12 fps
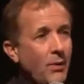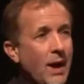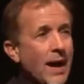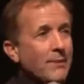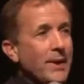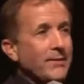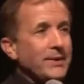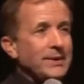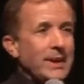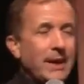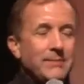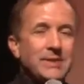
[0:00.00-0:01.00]
and why we would
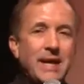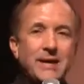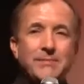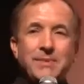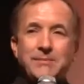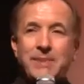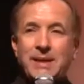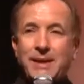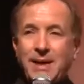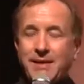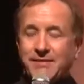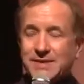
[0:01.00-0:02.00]
tend
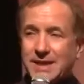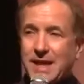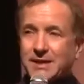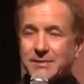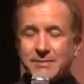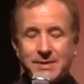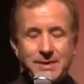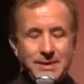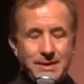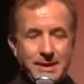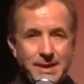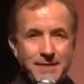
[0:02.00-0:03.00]
to
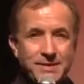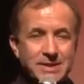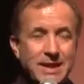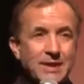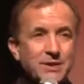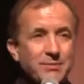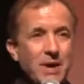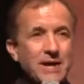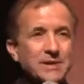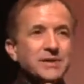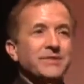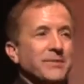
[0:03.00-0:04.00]
have a selection
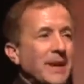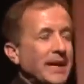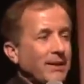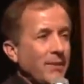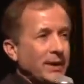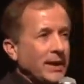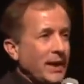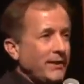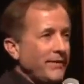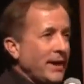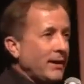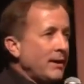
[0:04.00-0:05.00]
process for making one
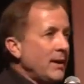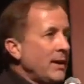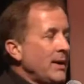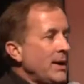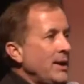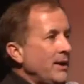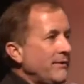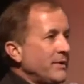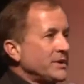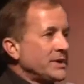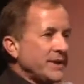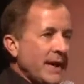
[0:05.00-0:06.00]
kind of error
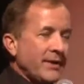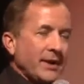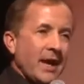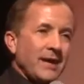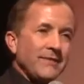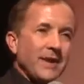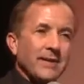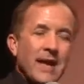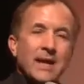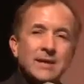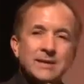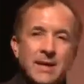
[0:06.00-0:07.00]
versus the other kind of error.
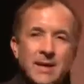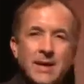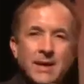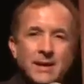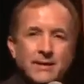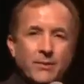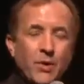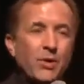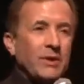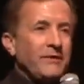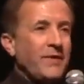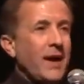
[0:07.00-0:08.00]
That is, the
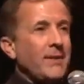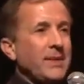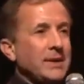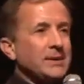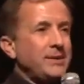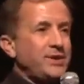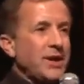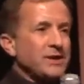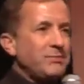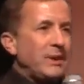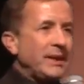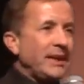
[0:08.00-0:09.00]
rule of thumb is
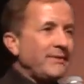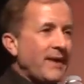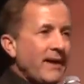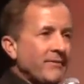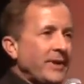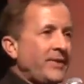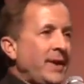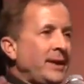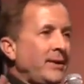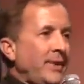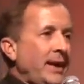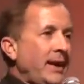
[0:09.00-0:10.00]
just believe
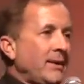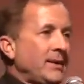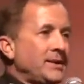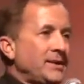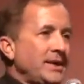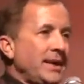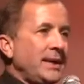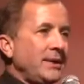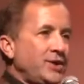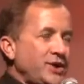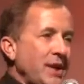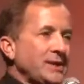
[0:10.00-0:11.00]
everything you hear and
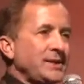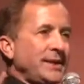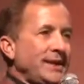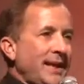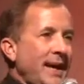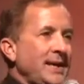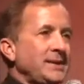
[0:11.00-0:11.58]
see just in